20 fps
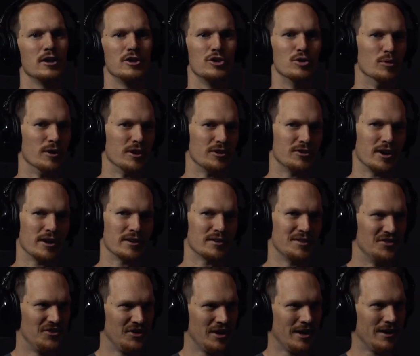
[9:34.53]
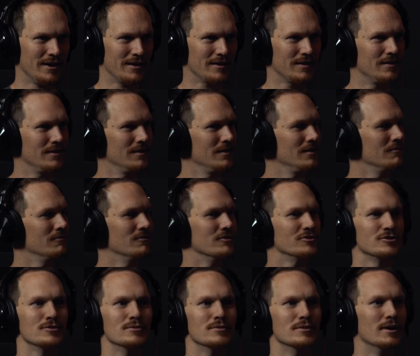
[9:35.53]
You want to talk to Zach? Well,
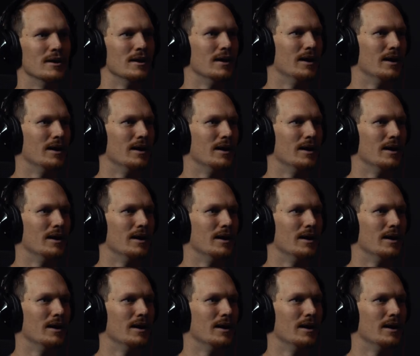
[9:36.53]
shoot,